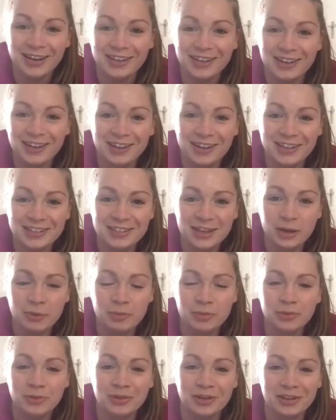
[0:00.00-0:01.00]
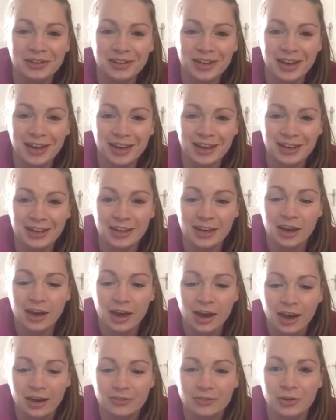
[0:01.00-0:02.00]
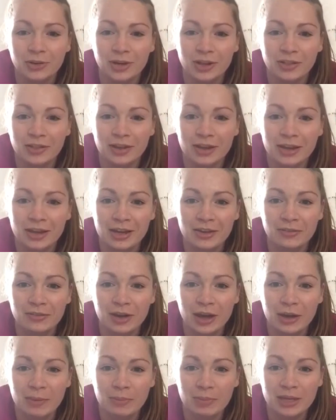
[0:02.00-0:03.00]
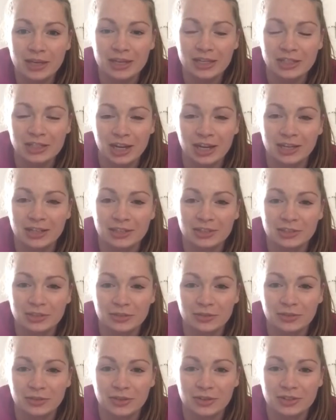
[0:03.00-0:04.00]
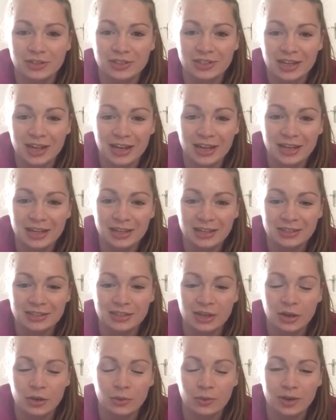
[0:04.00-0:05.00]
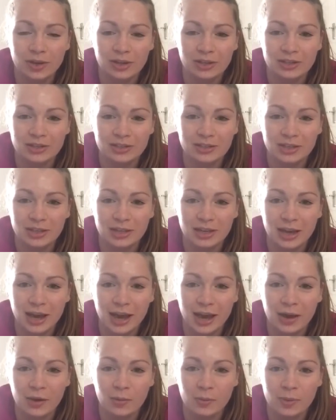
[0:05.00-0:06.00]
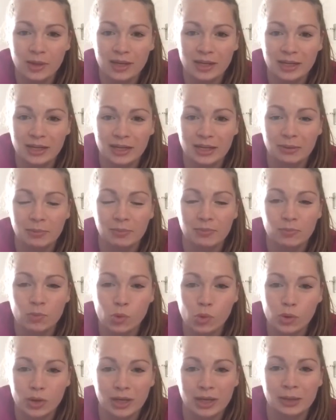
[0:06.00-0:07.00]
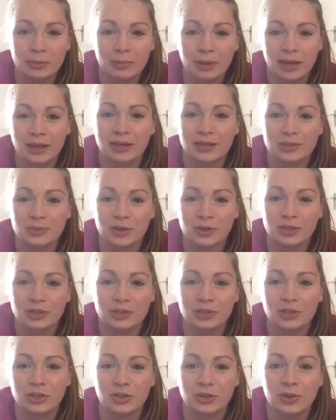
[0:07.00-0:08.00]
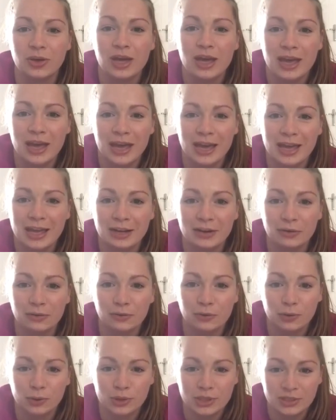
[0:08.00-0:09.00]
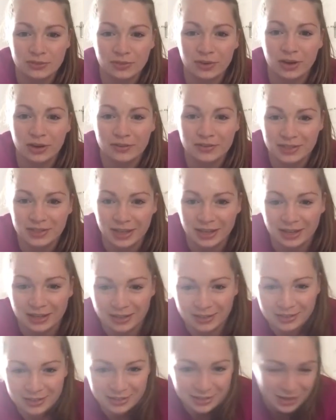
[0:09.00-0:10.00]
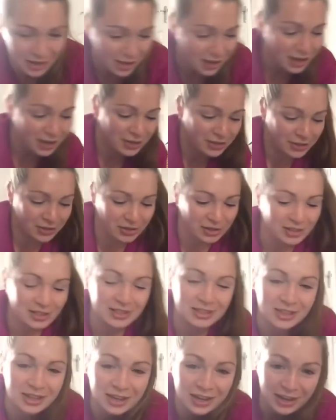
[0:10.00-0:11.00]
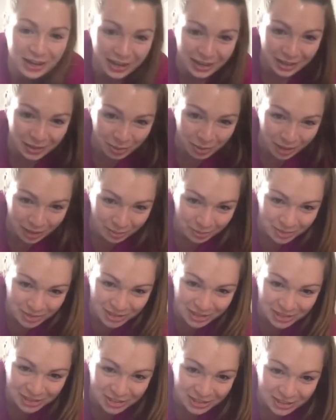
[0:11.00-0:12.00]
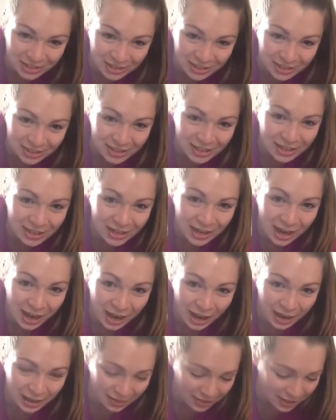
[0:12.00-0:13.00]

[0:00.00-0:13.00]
guys hope you're all okay I've got another PE challenge for you today. So we're going to see how many walking planks we can do in 45 seconds. So you're going to start in the plank position and